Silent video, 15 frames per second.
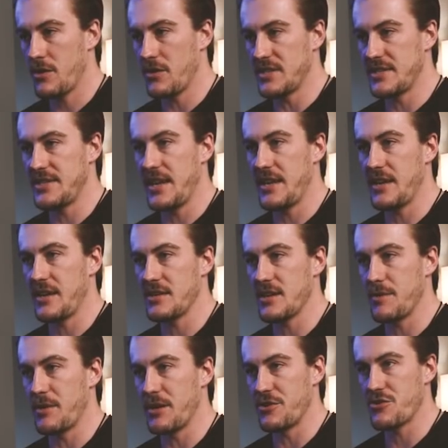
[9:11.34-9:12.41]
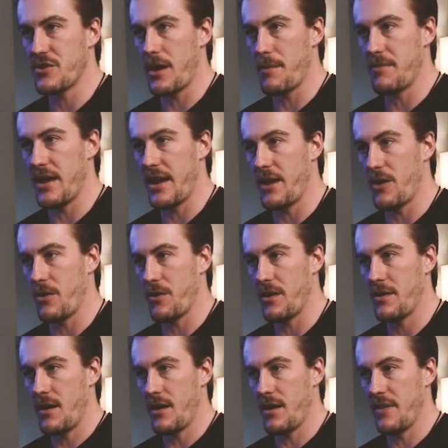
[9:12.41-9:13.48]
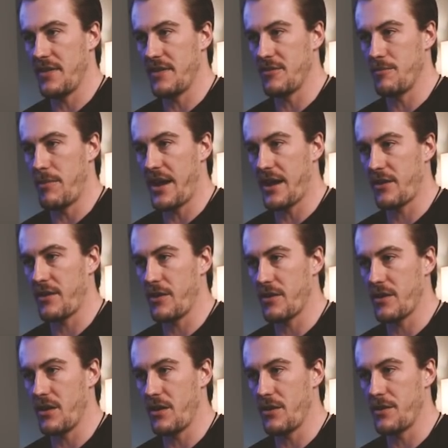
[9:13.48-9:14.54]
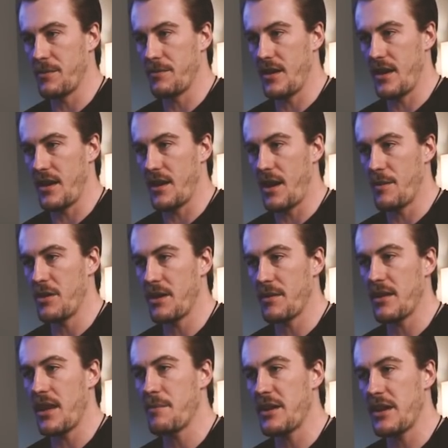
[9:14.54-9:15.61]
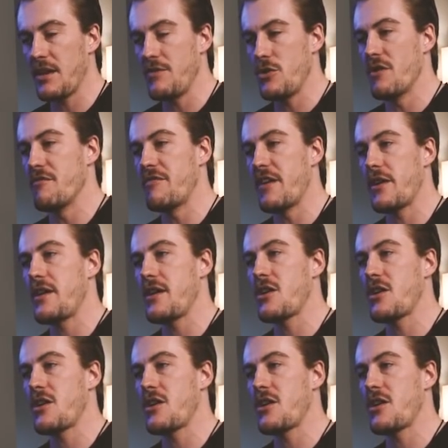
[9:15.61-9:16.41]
Go to settings. I'm going to drop down this background color, and I'm going to give you a very